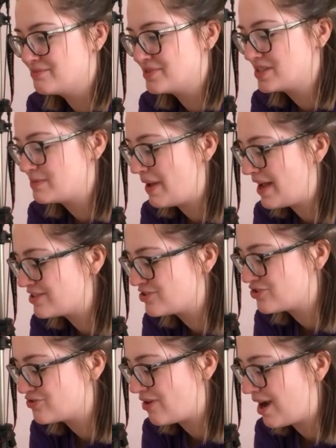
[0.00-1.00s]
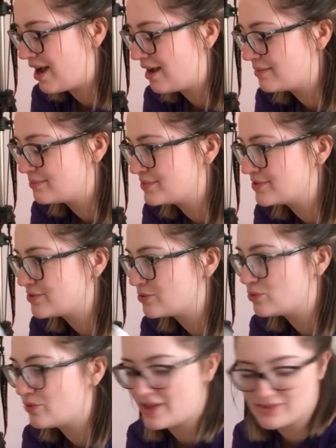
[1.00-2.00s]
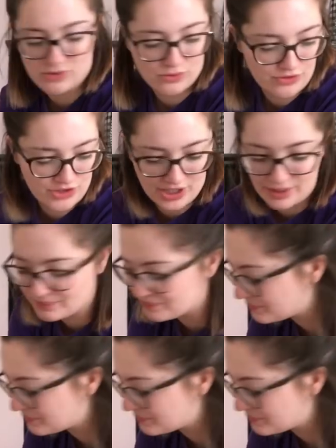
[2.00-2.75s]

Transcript: spare straps, all that sort of shit.